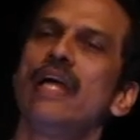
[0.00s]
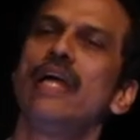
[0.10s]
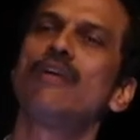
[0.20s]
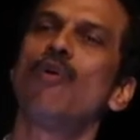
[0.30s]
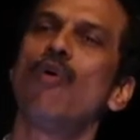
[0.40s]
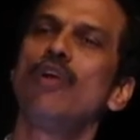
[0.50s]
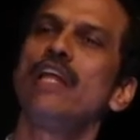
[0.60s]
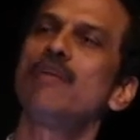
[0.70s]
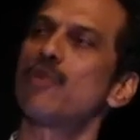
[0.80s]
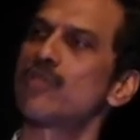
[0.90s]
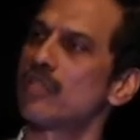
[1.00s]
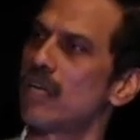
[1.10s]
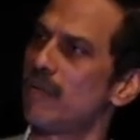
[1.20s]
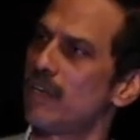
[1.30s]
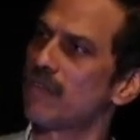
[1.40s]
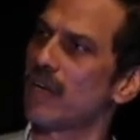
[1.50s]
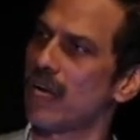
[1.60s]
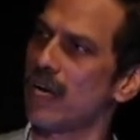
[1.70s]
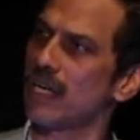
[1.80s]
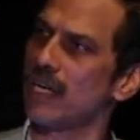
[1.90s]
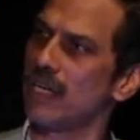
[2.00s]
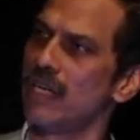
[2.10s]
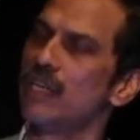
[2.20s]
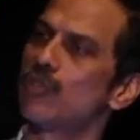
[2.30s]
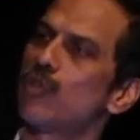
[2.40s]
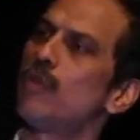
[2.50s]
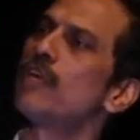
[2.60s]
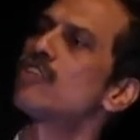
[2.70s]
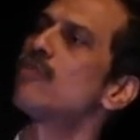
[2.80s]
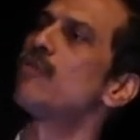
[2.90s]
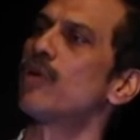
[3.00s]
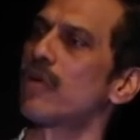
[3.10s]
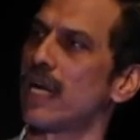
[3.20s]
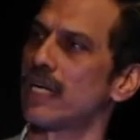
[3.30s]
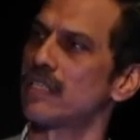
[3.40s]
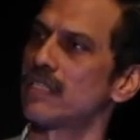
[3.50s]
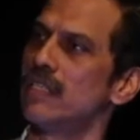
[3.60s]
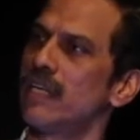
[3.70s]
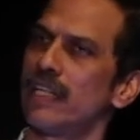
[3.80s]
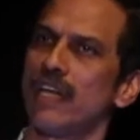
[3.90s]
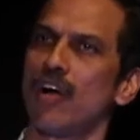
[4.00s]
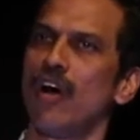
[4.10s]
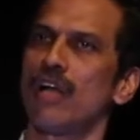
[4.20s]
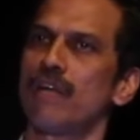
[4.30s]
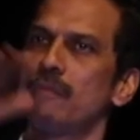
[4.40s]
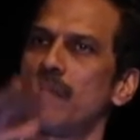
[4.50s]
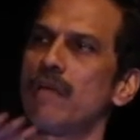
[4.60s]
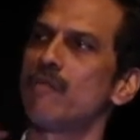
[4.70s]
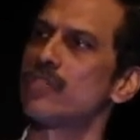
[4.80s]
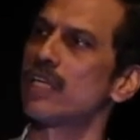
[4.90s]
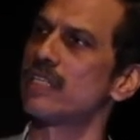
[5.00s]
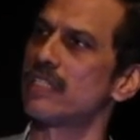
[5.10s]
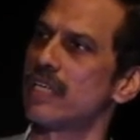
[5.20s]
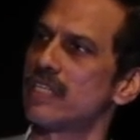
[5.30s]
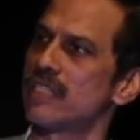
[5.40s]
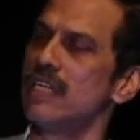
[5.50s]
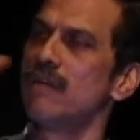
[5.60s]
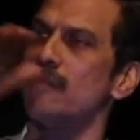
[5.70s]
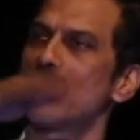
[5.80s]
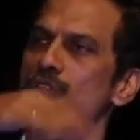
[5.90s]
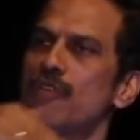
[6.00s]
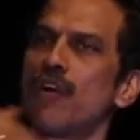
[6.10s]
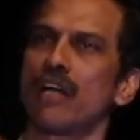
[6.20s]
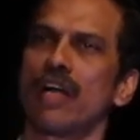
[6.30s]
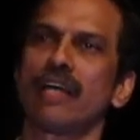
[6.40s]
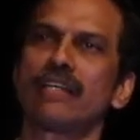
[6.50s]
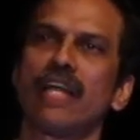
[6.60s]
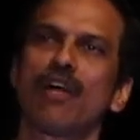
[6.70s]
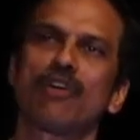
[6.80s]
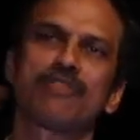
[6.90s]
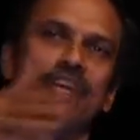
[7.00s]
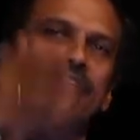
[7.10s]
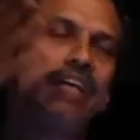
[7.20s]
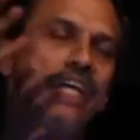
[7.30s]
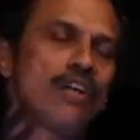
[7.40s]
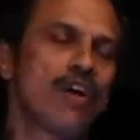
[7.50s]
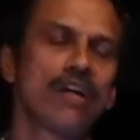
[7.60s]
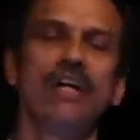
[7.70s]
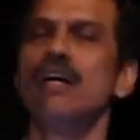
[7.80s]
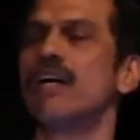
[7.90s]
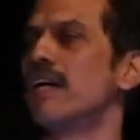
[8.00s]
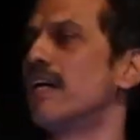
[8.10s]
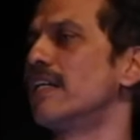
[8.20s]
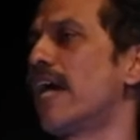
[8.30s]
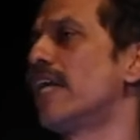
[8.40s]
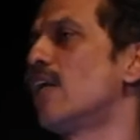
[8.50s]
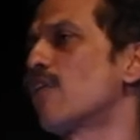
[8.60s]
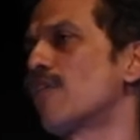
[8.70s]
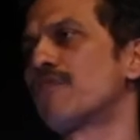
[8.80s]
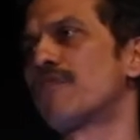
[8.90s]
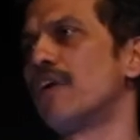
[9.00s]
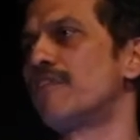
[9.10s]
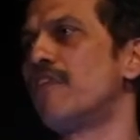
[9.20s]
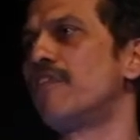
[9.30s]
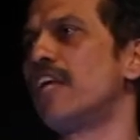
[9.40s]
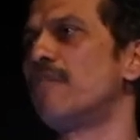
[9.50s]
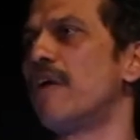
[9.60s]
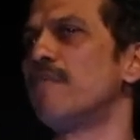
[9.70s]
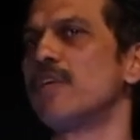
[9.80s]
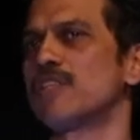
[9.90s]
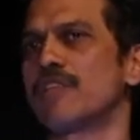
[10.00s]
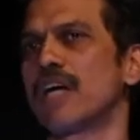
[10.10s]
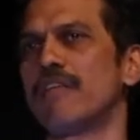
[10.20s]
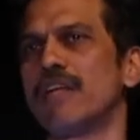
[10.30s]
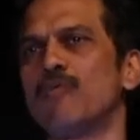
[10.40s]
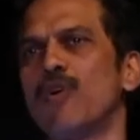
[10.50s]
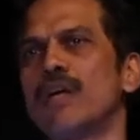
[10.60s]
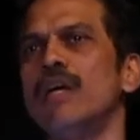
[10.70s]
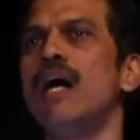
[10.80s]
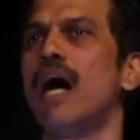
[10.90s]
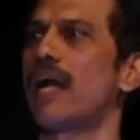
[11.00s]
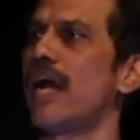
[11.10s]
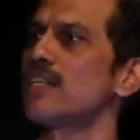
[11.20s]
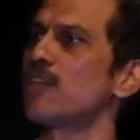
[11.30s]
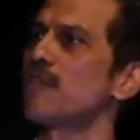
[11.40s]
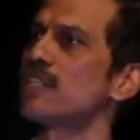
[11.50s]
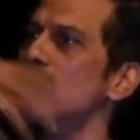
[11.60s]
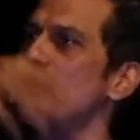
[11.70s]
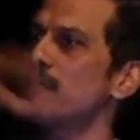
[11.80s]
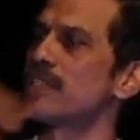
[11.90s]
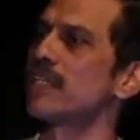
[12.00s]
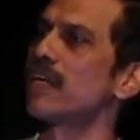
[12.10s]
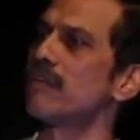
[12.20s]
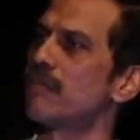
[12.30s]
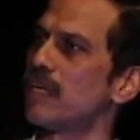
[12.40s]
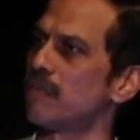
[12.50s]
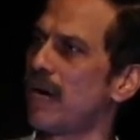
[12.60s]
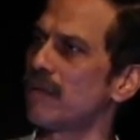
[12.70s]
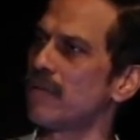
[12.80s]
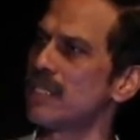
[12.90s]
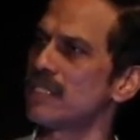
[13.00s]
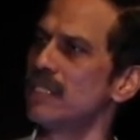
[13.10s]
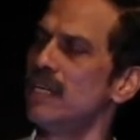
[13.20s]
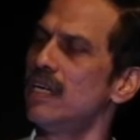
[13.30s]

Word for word: It only reports to the government of Karnataka through a bunch of bureaucrats. They are all playing musical chairs because you've got like 10 out of 17 or uh, 9 out of uh, 15 members of the governing board are IS officers representing different departments.